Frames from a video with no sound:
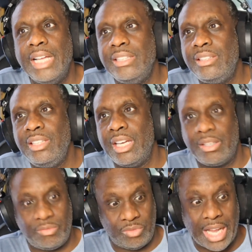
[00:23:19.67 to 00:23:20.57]
And
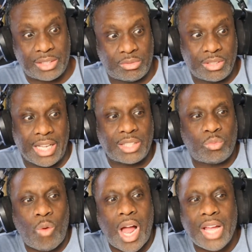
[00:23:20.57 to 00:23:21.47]

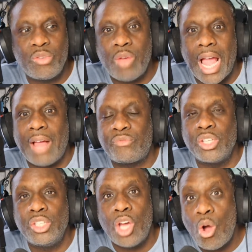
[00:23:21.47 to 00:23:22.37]
that's why you
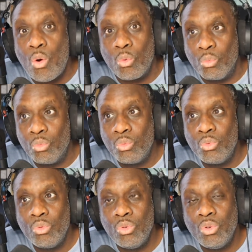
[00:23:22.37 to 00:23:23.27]
have to know
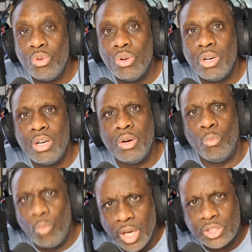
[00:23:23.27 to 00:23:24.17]

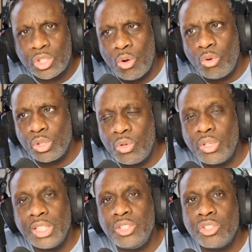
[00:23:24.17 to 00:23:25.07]
what's going
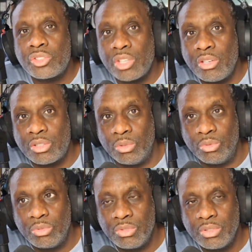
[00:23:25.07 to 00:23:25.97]
on in your
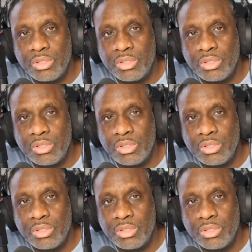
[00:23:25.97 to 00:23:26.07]
circle.